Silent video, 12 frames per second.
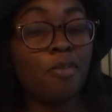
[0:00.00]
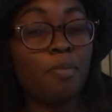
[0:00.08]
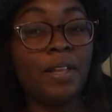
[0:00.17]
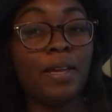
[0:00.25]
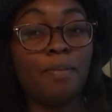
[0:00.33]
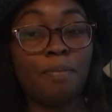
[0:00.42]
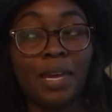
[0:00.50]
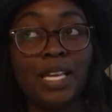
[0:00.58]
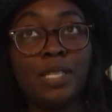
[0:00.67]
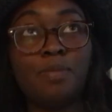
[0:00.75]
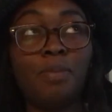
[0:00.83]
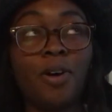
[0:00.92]
of a
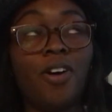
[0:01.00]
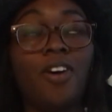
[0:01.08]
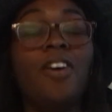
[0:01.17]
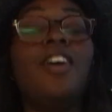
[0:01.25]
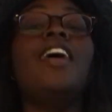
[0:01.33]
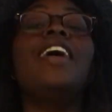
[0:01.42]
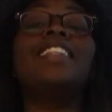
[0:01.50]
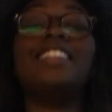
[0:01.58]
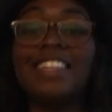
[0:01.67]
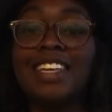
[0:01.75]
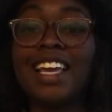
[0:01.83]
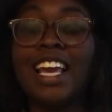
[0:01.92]
baseball
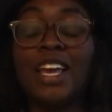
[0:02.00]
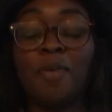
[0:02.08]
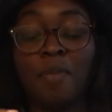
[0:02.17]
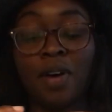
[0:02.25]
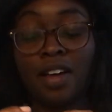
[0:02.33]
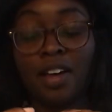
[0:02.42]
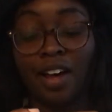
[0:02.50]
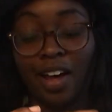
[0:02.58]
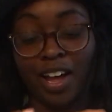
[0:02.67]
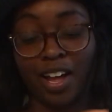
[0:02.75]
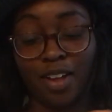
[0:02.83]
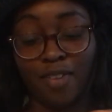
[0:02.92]
team,
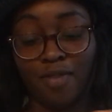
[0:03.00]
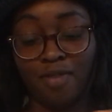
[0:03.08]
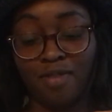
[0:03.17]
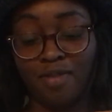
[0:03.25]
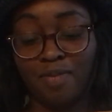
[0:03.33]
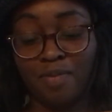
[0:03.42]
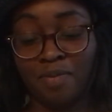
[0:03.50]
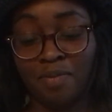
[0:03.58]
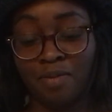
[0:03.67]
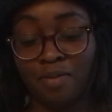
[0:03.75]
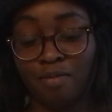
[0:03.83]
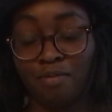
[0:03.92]
might
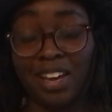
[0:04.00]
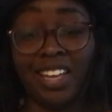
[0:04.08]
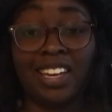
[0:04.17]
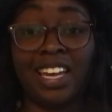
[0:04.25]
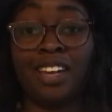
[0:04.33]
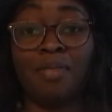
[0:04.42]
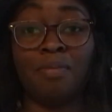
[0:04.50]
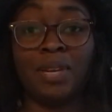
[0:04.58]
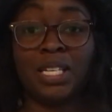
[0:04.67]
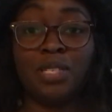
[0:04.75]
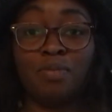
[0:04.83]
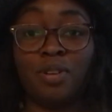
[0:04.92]
like a
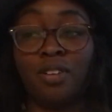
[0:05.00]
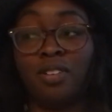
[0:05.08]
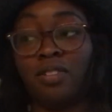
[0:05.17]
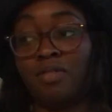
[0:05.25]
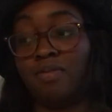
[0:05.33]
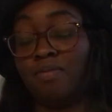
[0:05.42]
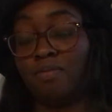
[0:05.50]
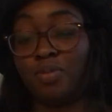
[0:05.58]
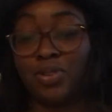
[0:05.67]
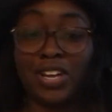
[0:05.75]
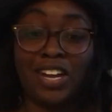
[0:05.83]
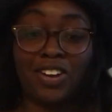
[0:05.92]
baseball
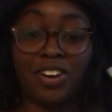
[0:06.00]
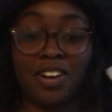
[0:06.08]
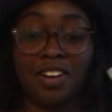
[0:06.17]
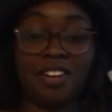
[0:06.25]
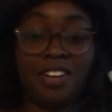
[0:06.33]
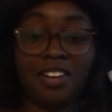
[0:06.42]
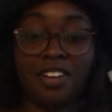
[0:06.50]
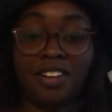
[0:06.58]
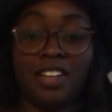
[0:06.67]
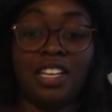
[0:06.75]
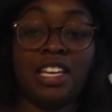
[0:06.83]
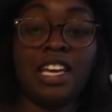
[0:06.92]
player.
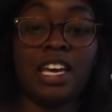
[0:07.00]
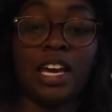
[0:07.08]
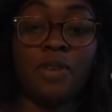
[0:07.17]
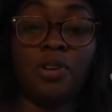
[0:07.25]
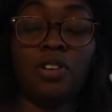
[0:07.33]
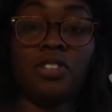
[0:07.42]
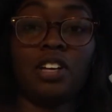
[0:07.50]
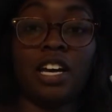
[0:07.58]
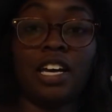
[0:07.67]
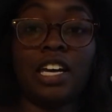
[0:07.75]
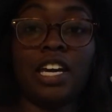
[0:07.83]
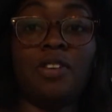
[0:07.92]
And we also
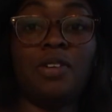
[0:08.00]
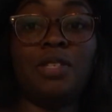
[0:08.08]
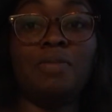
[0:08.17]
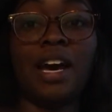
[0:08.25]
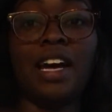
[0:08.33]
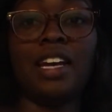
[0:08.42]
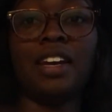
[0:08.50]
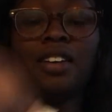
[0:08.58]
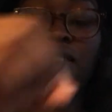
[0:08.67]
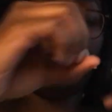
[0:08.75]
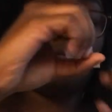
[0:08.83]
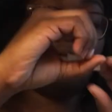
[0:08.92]
got Charismatic.
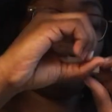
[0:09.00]
Oh,